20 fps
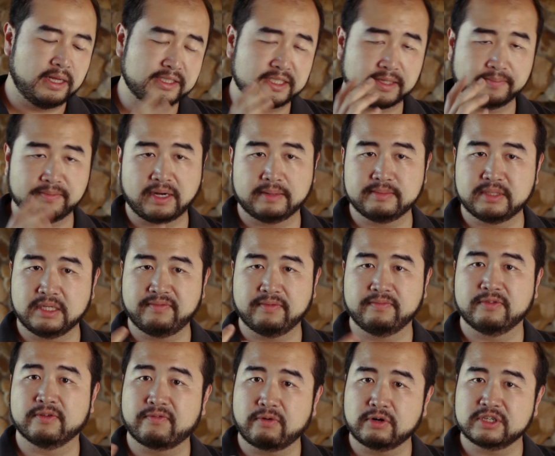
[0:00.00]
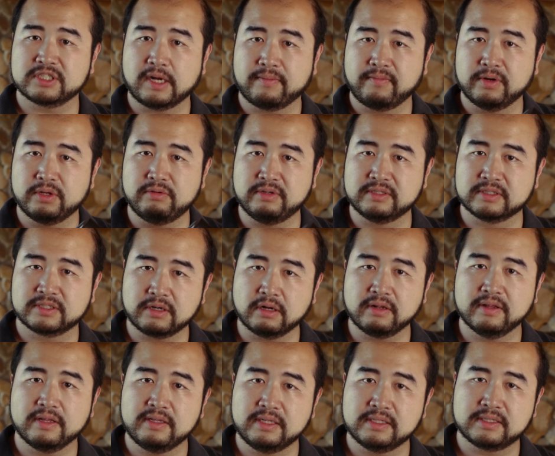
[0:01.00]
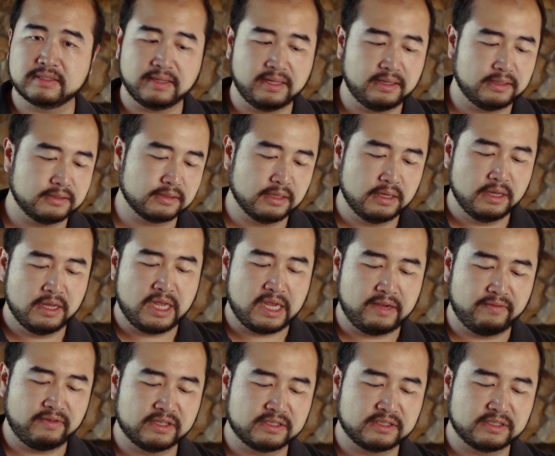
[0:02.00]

And sometimes even the first time when you're installing these things, if it